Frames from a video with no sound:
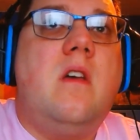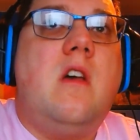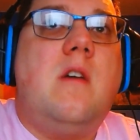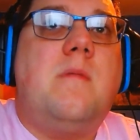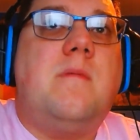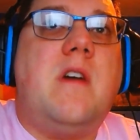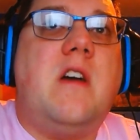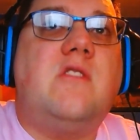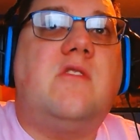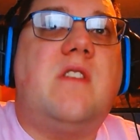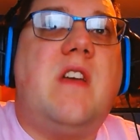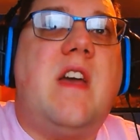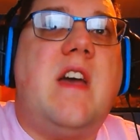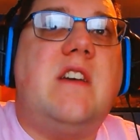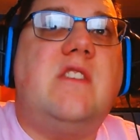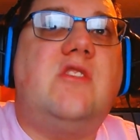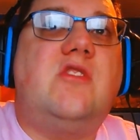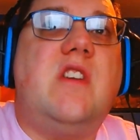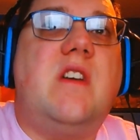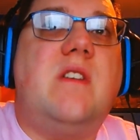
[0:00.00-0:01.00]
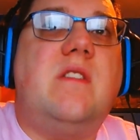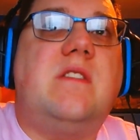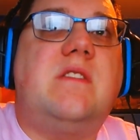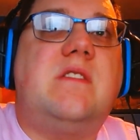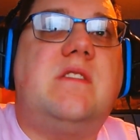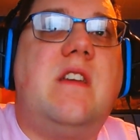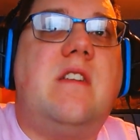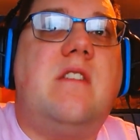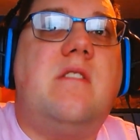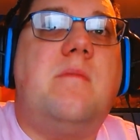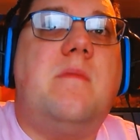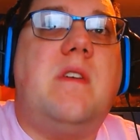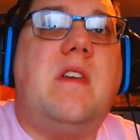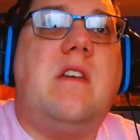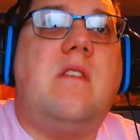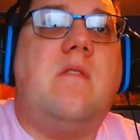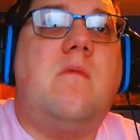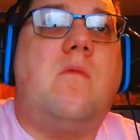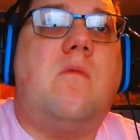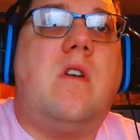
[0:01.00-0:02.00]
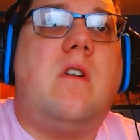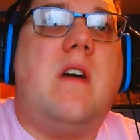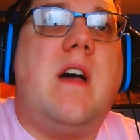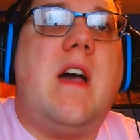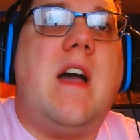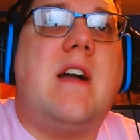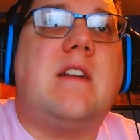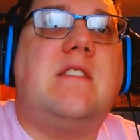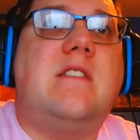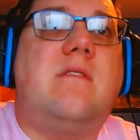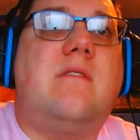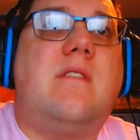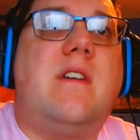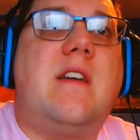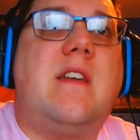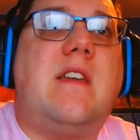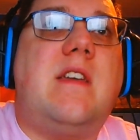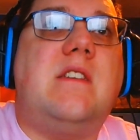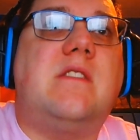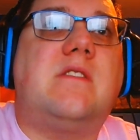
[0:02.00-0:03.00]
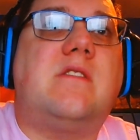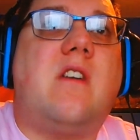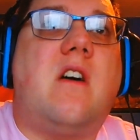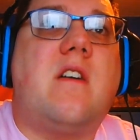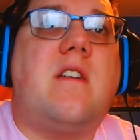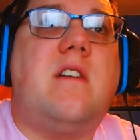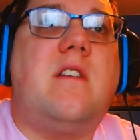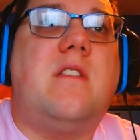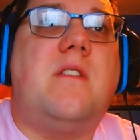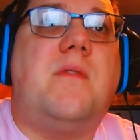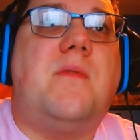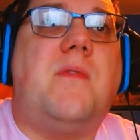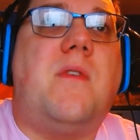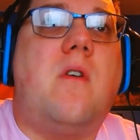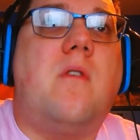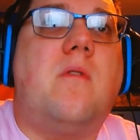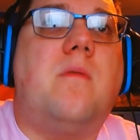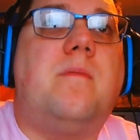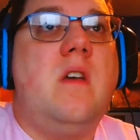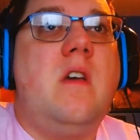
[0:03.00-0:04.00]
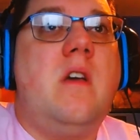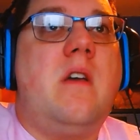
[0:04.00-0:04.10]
Patrick has Jen send him in while acting like he's talking on the phone.